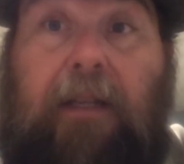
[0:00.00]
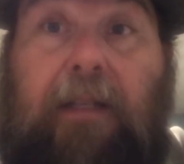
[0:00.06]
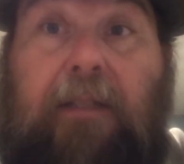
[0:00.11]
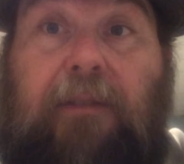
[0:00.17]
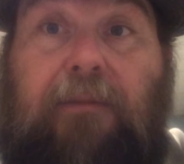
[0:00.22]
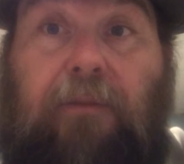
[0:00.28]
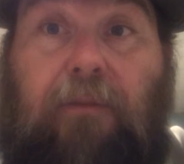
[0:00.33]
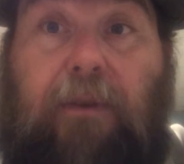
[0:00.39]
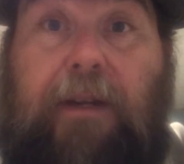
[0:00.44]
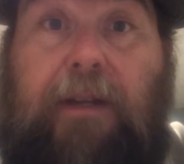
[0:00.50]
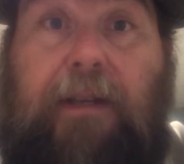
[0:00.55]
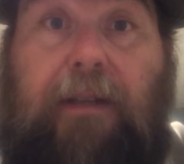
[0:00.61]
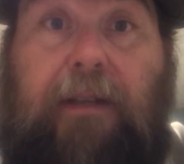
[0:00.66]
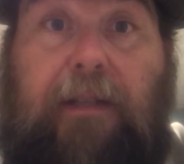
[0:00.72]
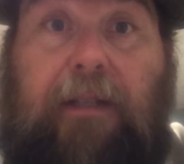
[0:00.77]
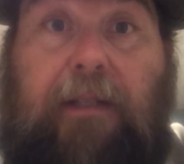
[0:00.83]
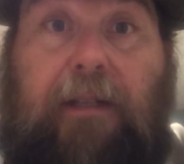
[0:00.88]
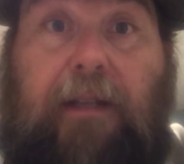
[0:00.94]
free.
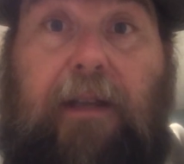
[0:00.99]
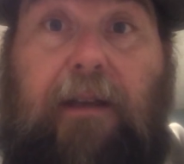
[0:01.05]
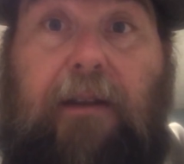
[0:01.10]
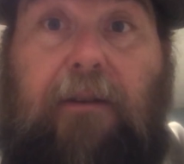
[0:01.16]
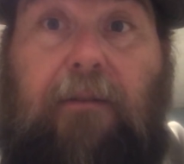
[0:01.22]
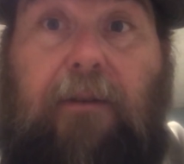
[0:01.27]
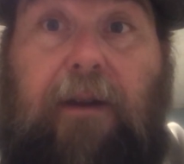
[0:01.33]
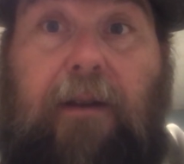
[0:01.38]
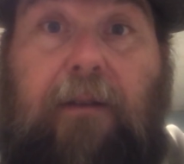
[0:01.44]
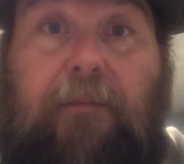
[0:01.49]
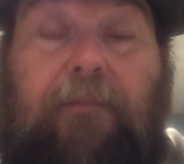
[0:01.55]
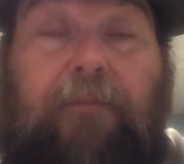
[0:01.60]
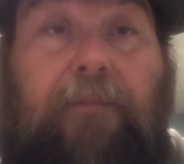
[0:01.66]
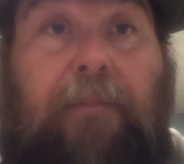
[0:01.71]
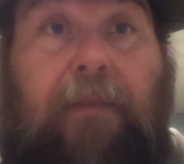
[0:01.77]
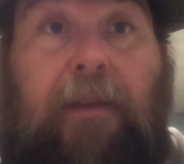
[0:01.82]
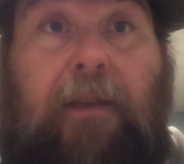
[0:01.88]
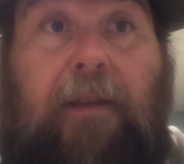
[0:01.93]
It's laying around,
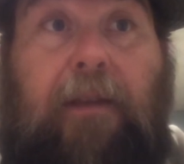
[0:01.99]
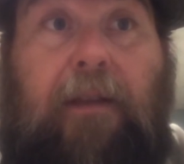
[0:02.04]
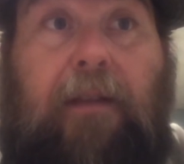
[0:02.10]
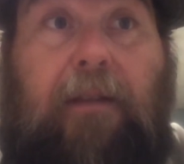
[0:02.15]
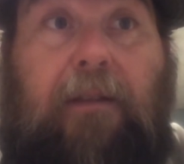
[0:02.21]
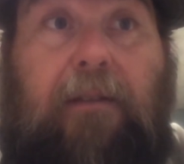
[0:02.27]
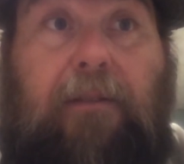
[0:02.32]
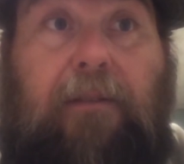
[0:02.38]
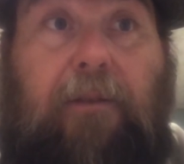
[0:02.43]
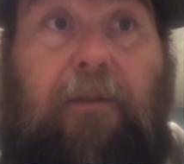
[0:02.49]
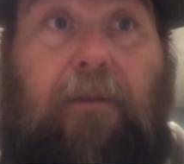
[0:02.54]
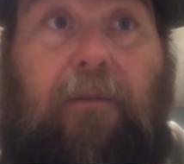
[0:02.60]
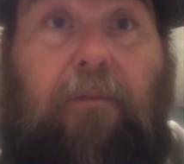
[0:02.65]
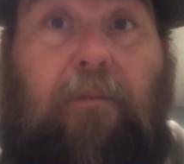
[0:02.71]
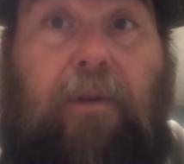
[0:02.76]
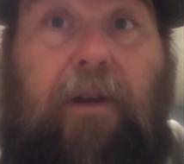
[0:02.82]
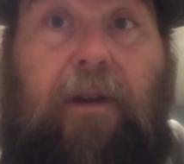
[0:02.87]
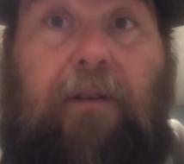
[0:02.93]
so
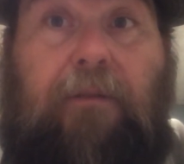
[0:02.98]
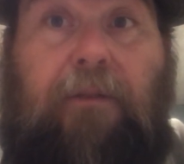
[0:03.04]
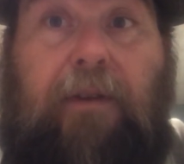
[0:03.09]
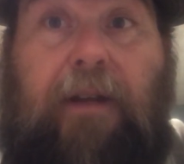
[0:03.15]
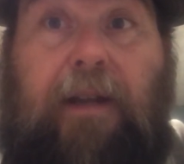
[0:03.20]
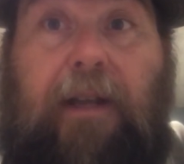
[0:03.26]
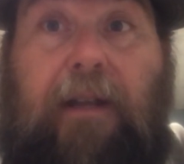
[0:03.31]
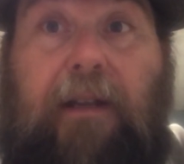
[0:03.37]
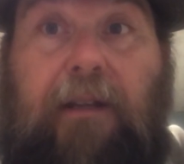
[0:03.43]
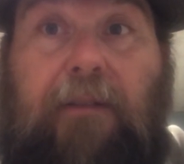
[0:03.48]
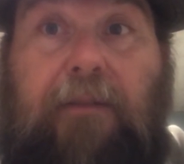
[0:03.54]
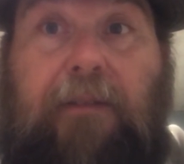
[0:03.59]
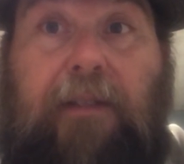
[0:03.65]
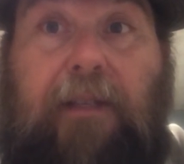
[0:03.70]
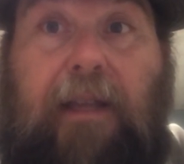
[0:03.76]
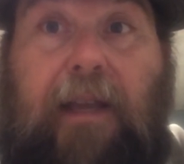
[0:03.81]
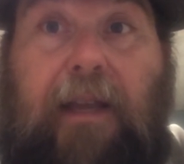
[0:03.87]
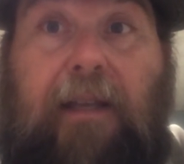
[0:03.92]
whatever negatives
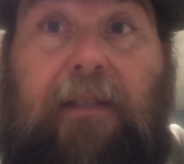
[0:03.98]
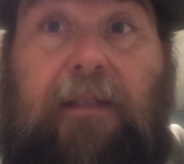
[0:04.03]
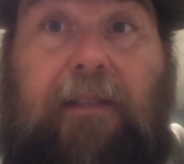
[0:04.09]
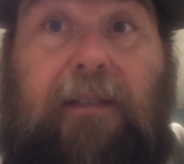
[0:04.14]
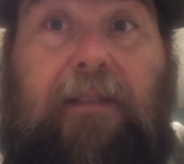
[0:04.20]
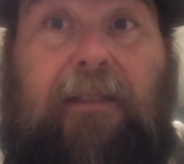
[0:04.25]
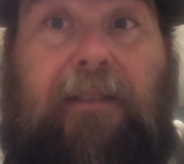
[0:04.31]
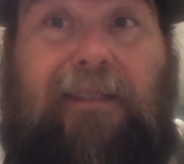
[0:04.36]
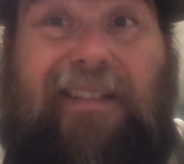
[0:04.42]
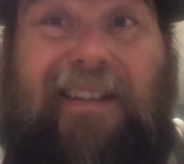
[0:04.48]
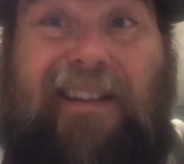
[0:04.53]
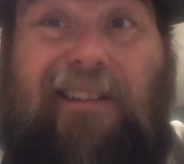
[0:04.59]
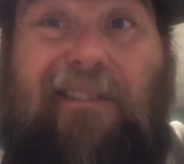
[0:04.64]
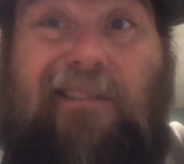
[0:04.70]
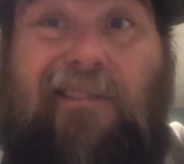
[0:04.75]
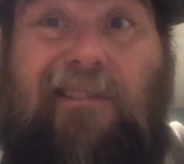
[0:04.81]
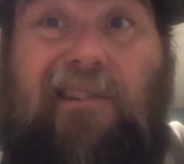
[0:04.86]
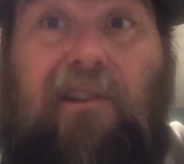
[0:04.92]
it has, it's kind of
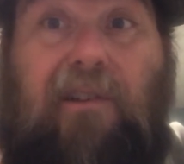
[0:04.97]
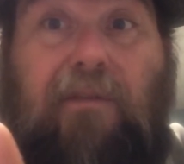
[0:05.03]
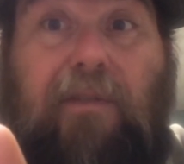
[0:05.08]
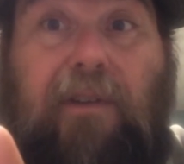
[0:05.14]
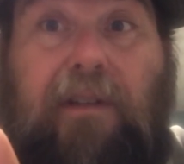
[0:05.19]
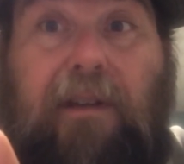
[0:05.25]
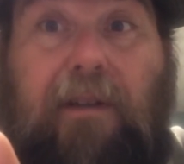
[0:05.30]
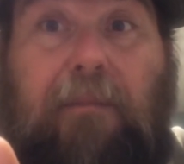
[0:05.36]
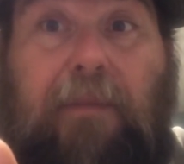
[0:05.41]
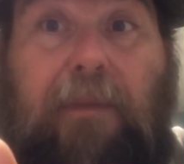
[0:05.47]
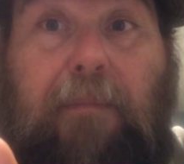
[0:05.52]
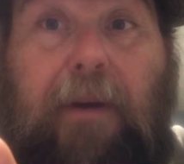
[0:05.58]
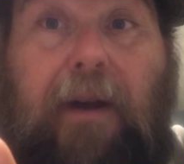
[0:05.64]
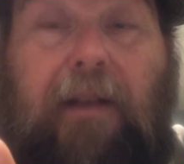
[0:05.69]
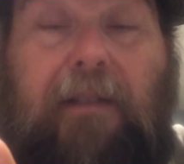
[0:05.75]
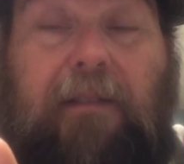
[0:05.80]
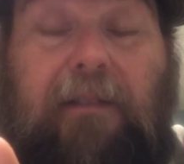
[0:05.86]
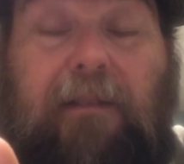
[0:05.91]
hard to overcome the
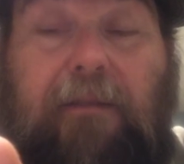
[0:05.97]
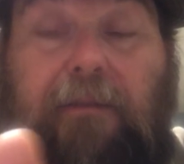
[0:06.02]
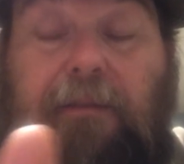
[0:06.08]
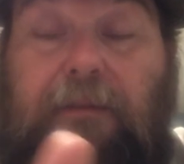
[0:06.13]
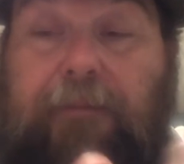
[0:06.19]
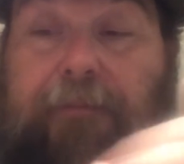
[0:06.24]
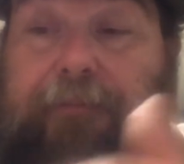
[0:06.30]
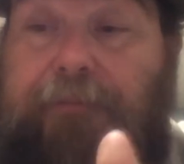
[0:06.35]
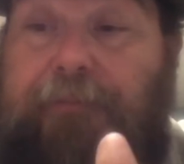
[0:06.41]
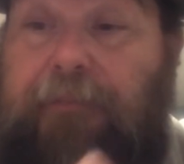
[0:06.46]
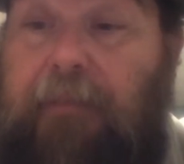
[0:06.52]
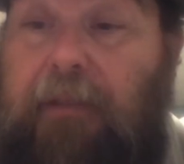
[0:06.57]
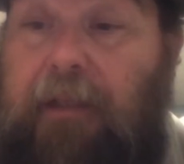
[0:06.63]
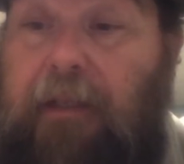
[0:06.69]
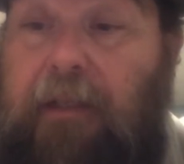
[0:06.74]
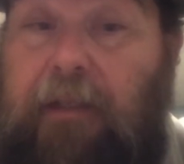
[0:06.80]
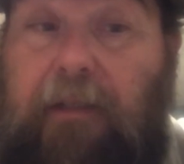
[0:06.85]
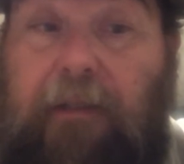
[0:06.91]
positive.
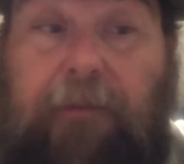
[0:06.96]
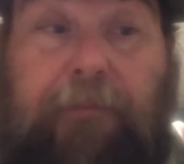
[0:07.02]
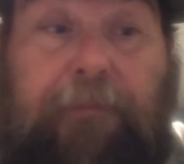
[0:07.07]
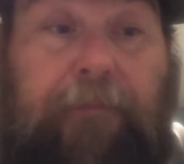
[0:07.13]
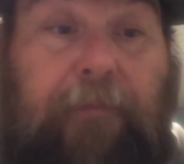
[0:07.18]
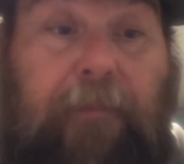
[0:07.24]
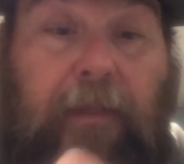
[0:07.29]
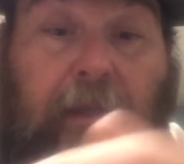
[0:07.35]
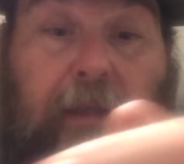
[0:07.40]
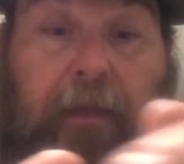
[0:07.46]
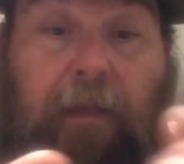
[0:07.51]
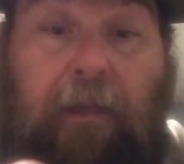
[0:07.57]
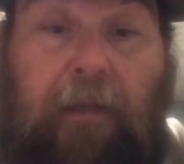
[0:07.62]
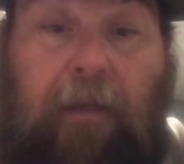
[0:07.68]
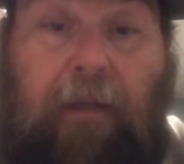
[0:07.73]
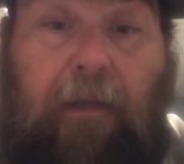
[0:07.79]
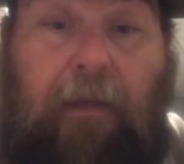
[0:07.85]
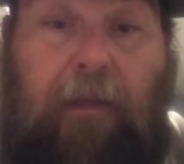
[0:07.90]

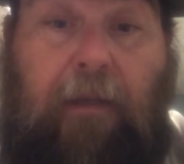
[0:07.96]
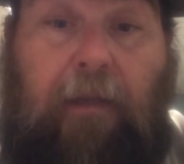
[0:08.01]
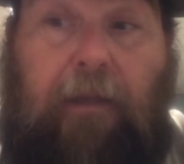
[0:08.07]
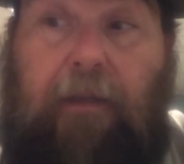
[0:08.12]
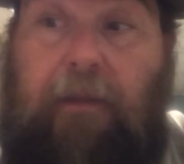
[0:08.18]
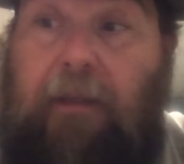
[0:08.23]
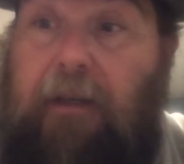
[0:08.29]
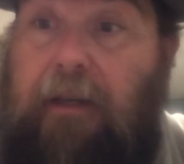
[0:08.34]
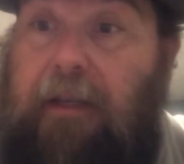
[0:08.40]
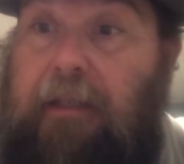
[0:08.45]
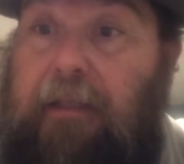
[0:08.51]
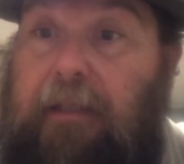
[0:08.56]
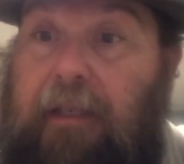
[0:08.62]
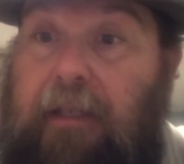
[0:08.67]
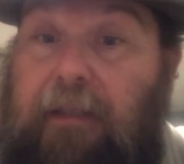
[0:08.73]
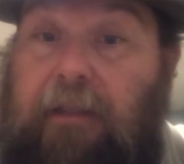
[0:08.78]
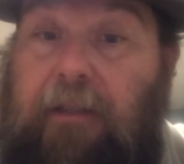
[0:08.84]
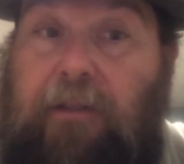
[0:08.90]
The next
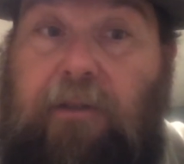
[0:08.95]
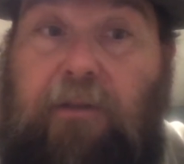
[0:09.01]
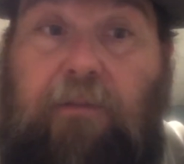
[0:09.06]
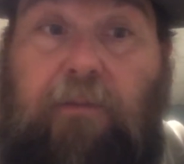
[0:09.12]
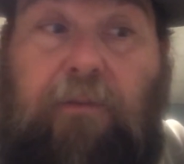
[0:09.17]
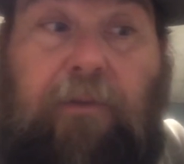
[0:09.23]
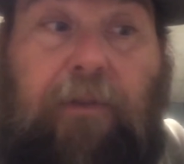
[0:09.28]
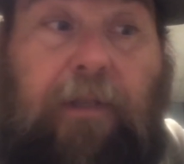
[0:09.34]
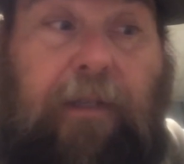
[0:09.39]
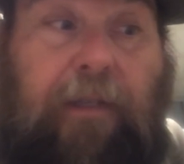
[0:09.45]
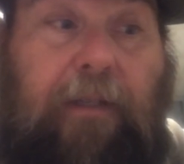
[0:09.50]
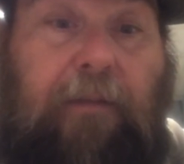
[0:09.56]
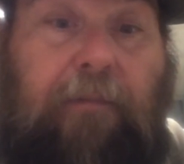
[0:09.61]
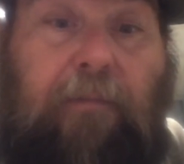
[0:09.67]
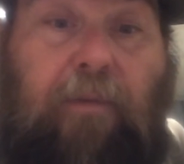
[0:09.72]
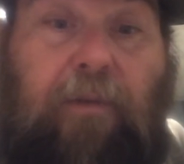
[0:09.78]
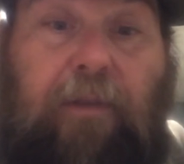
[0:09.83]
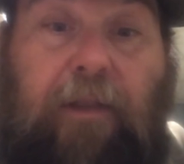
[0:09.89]
thing that you will
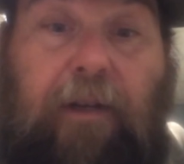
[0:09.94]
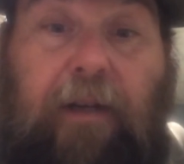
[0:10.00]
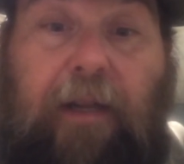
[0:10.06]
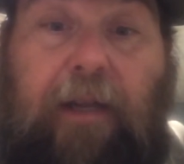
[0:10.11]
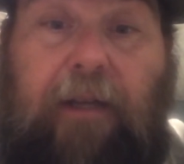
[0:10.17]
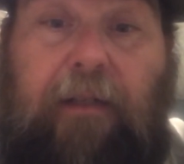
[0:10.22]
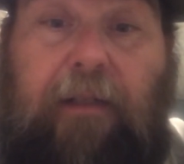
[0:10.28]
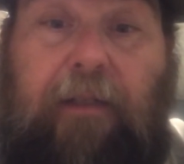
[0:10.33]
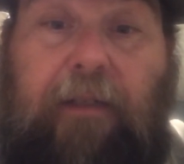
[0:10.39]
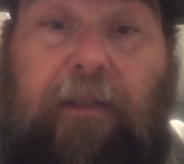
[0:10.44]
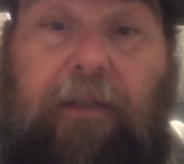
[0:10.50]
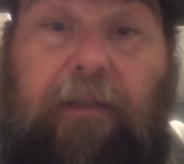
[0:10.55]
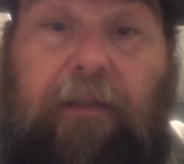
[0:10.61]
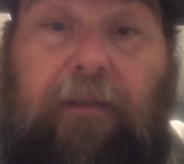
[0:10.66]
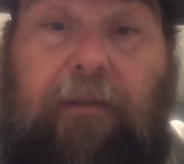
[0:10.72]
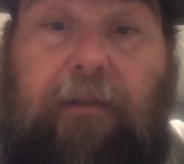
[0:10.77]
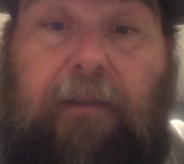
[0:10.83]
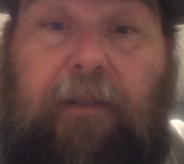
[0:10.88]
need, more than
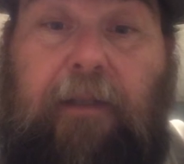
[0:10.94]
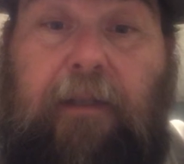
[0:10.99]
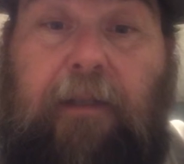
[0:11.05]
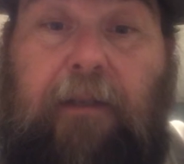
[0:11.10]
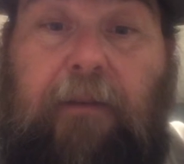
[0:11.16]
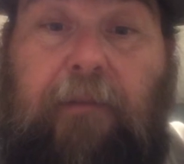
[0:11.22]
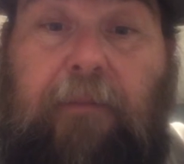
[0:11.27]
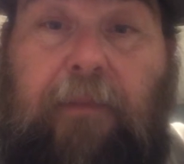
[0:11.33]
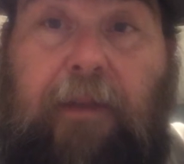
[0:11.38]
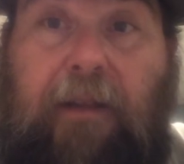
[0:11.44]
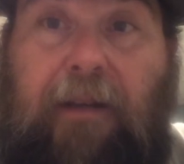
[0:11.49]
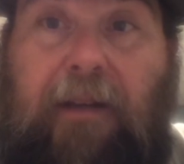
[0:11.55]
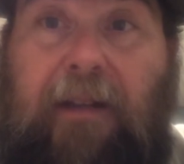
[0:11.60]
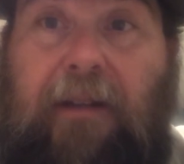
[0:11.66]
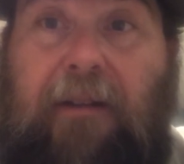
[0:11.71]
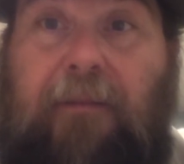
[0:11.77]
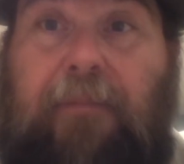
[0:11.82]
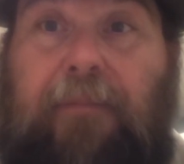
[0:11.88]
likely,
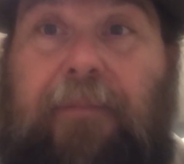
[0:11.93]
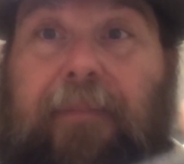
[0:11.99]
now